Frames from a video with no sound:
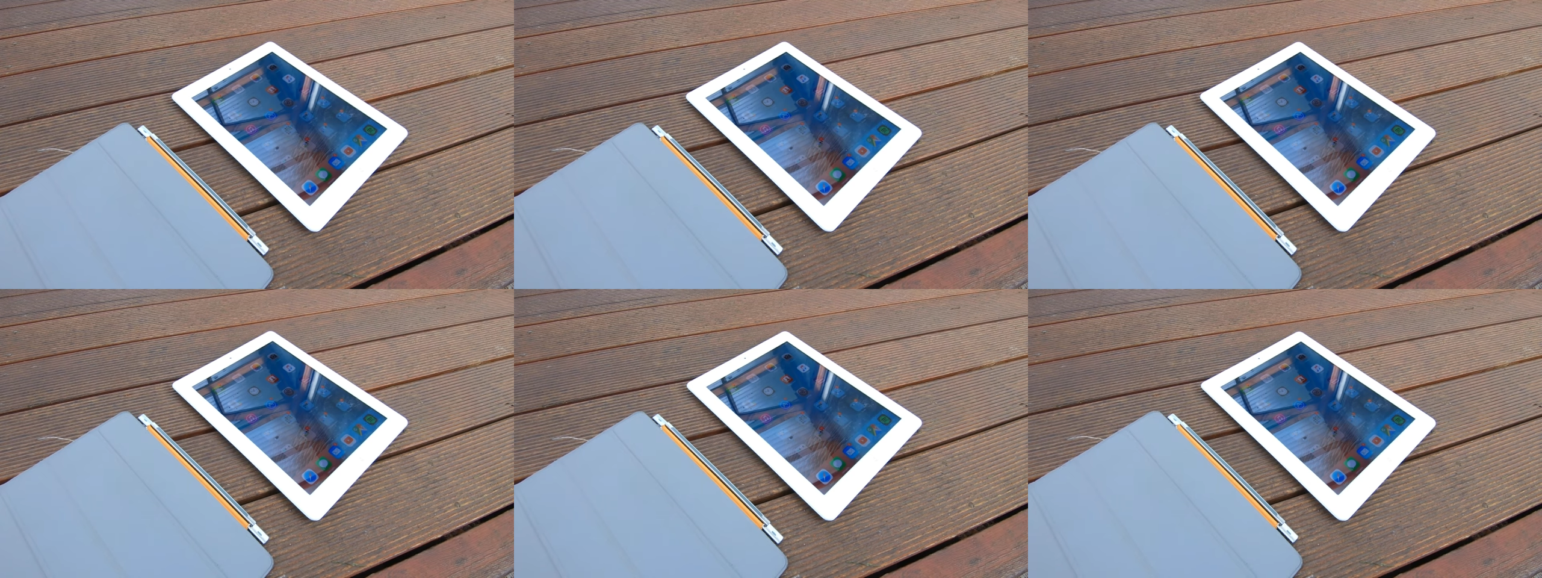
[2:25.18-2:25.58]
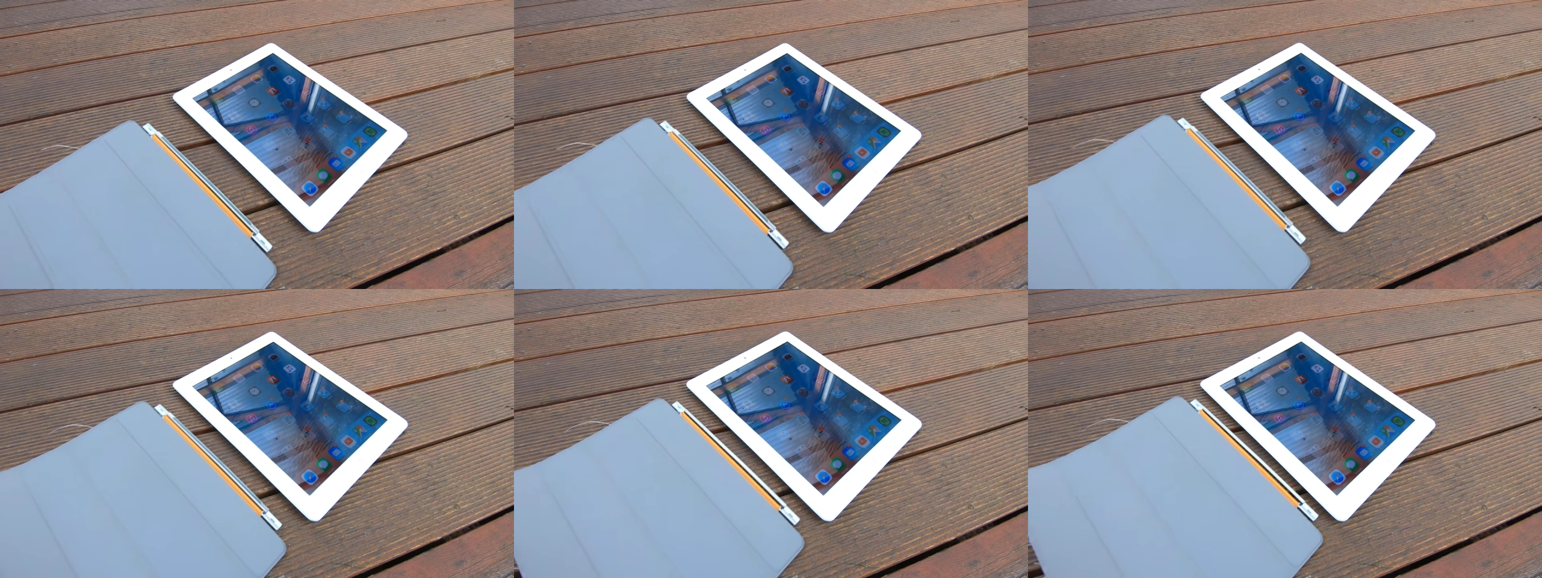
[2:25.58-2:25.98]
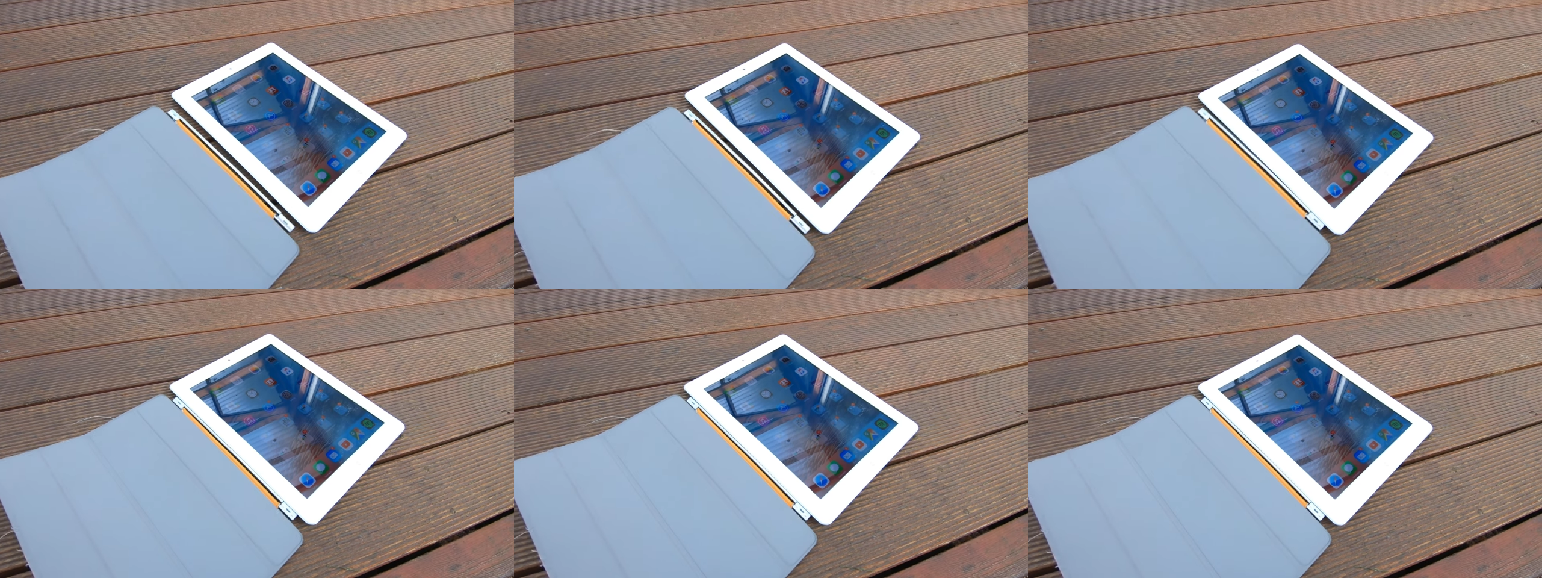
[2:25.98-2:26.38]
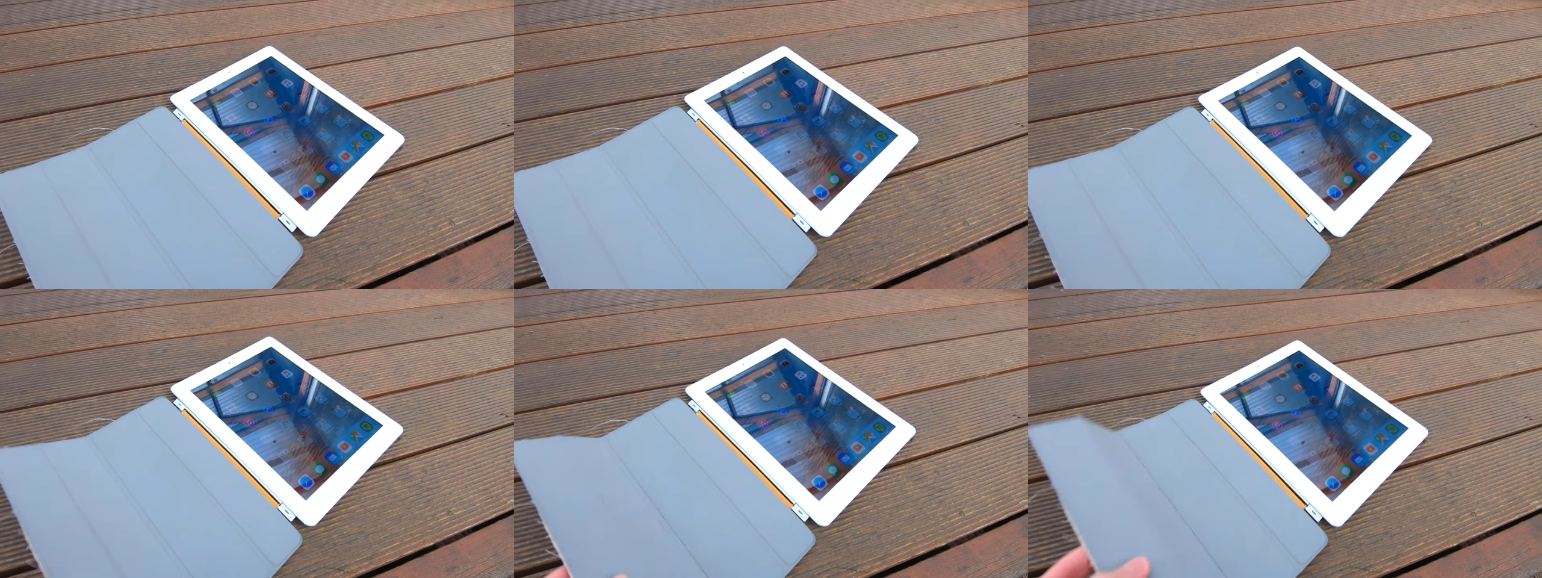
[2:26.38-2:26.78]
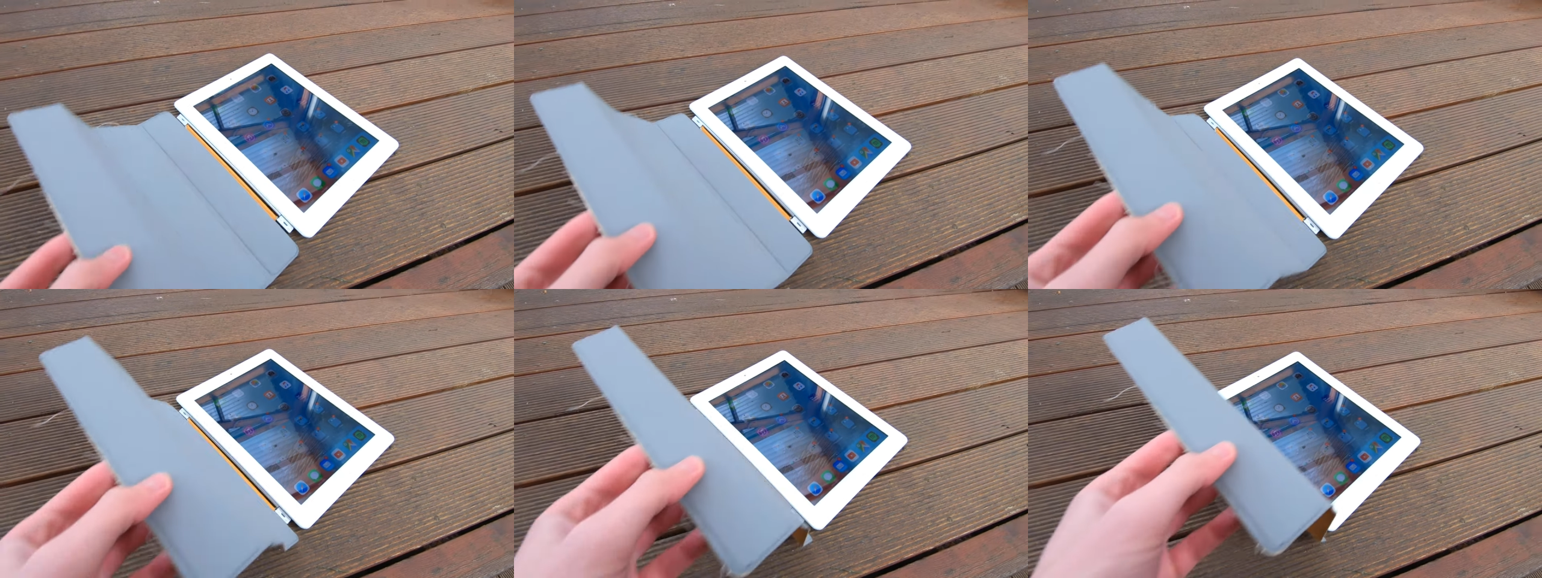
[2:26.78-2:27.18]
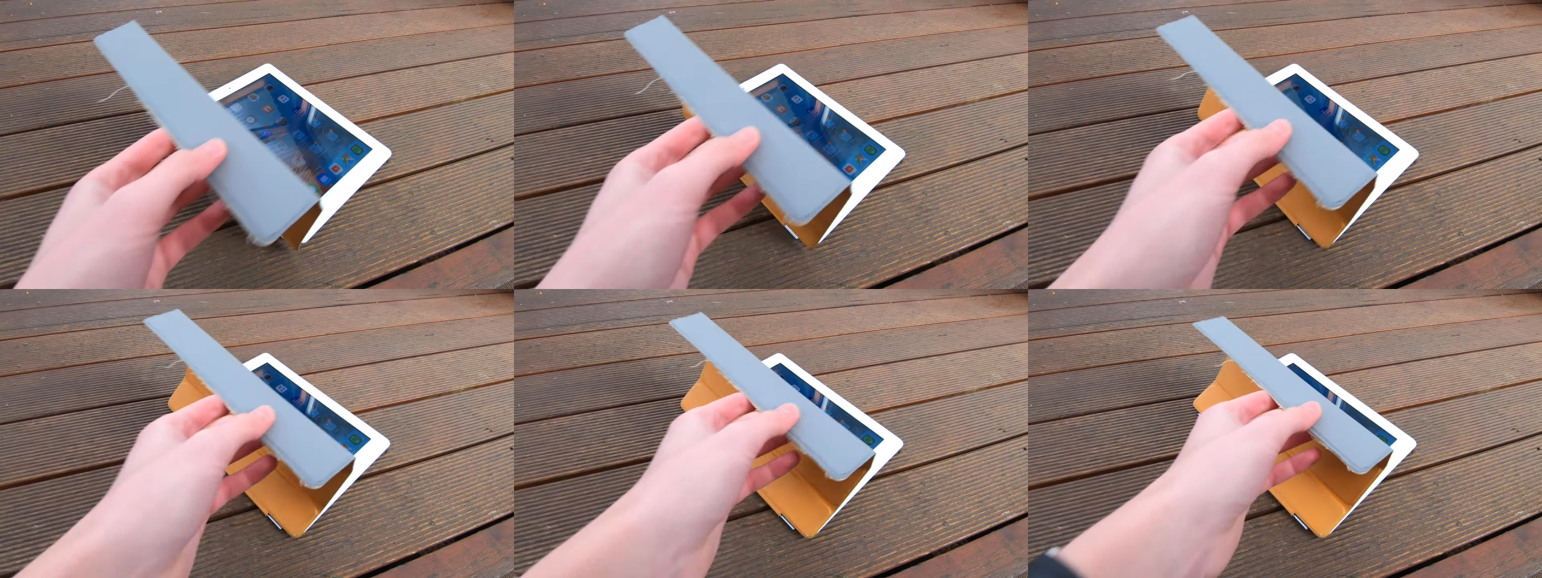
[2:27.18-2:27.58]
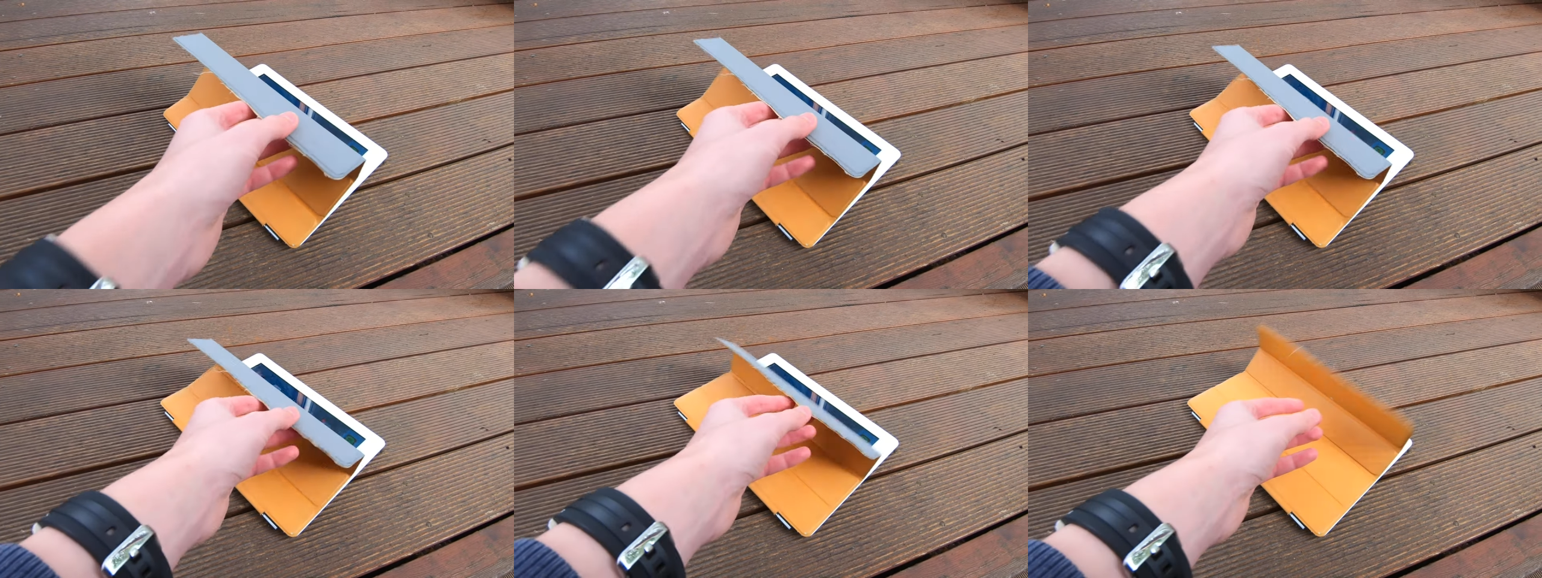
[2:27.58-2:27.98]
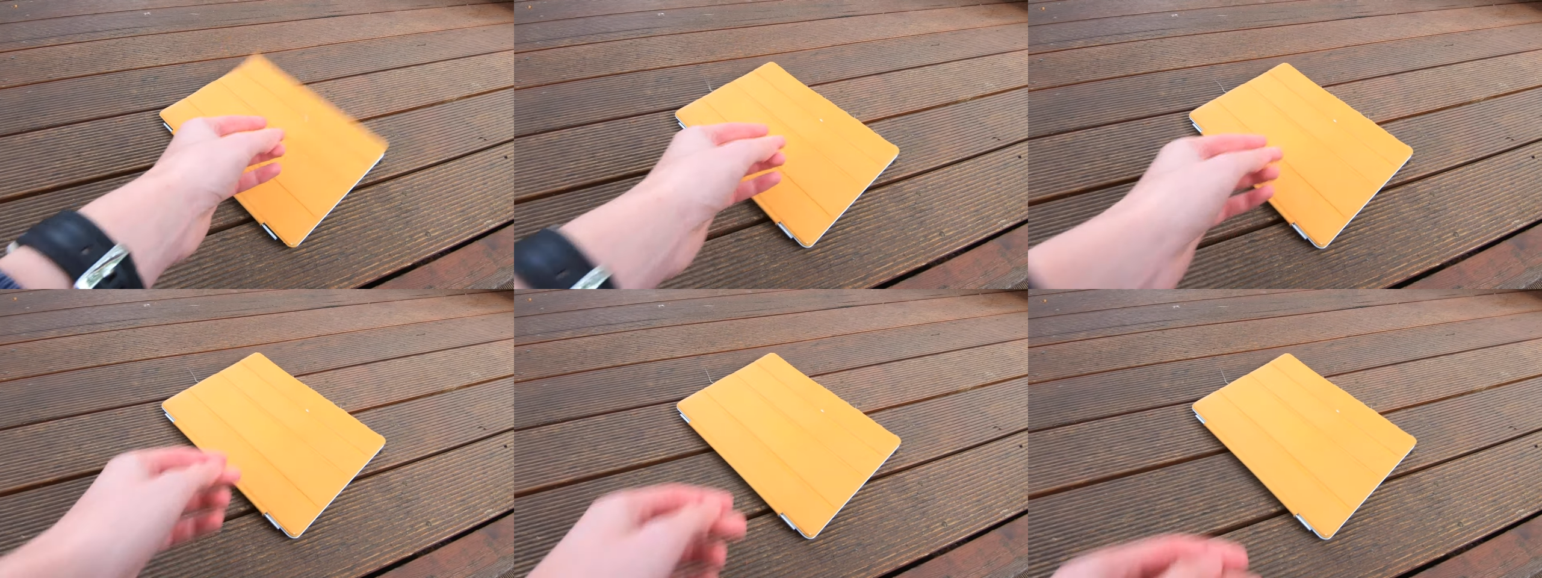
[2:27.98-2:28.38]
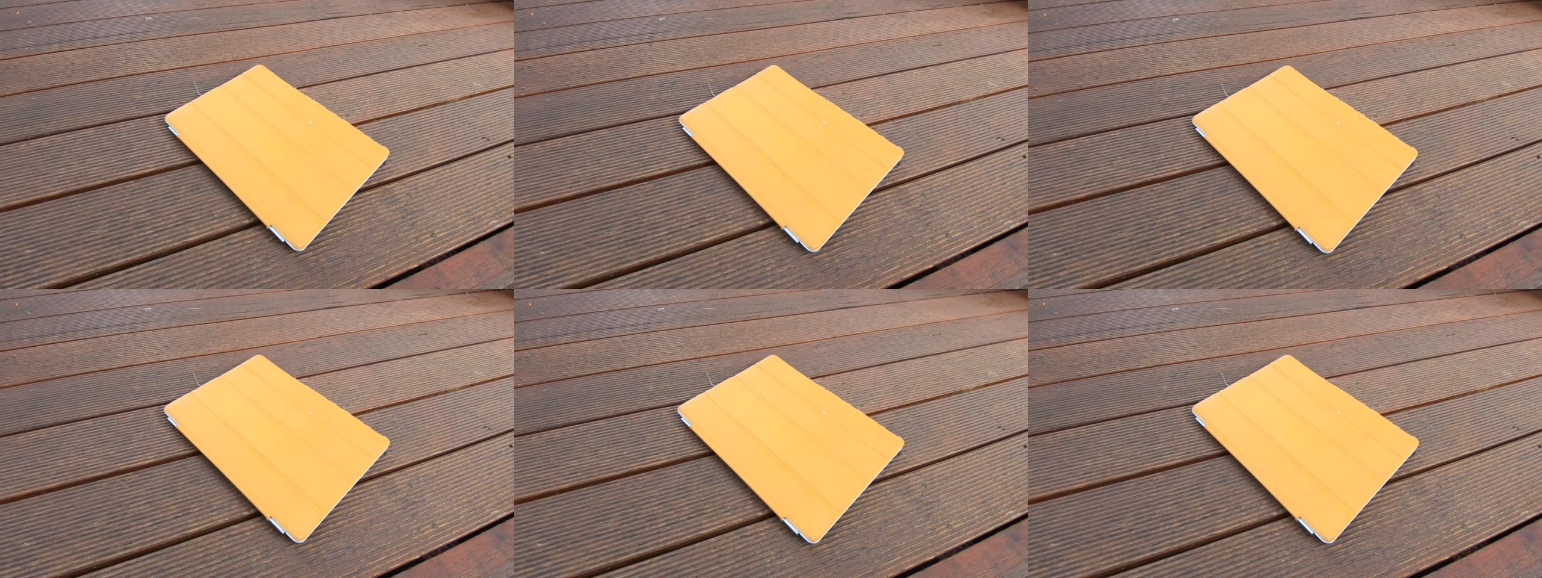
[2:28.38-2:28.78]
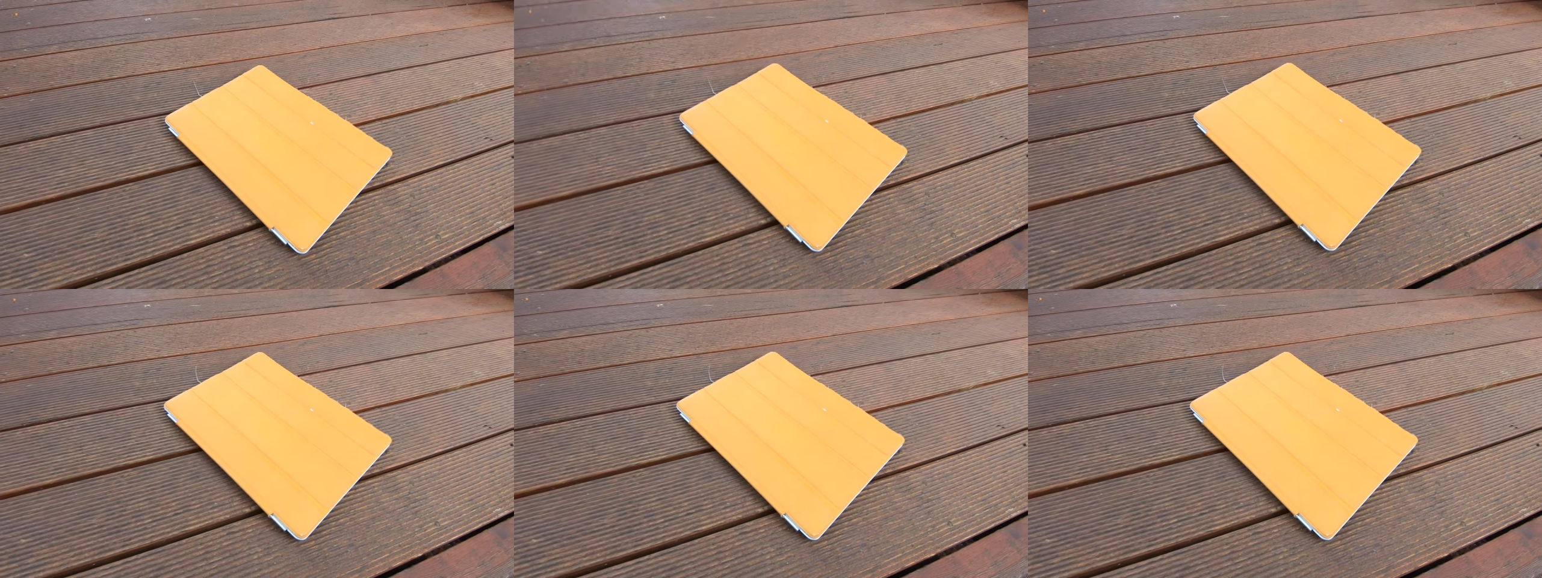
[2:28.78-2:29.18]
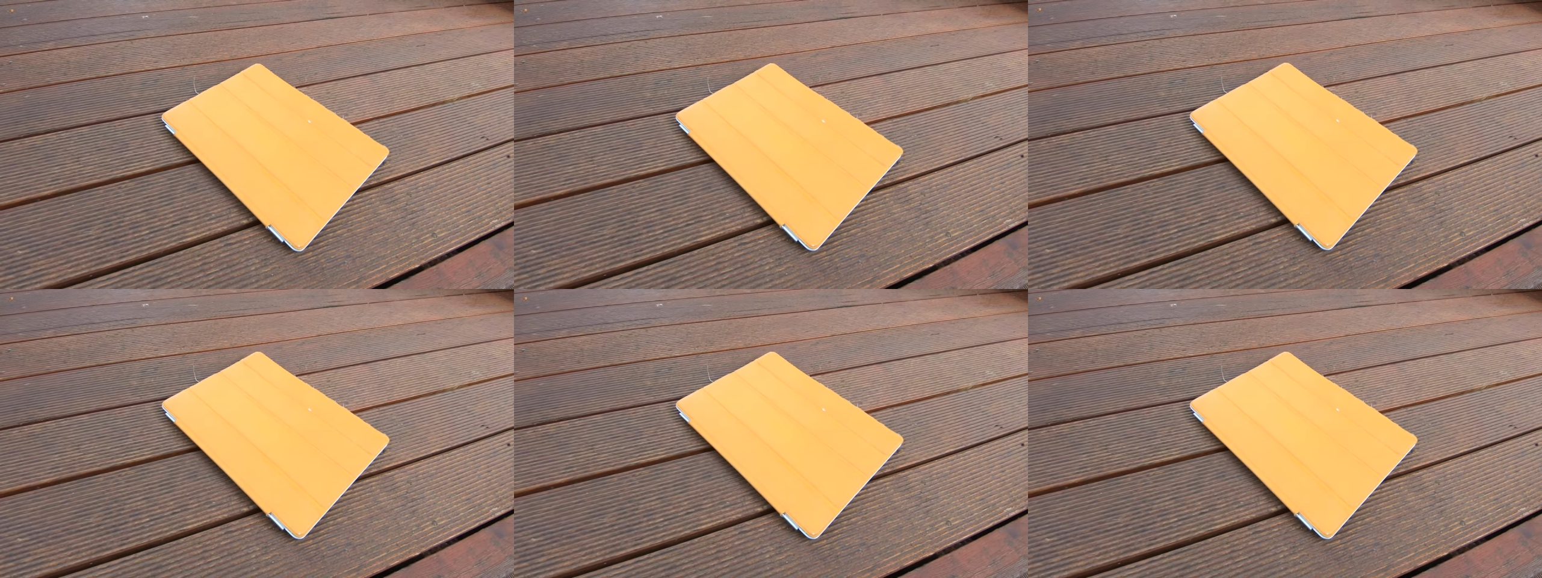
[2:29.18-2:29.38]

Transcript: Nobody's mouth can be seen.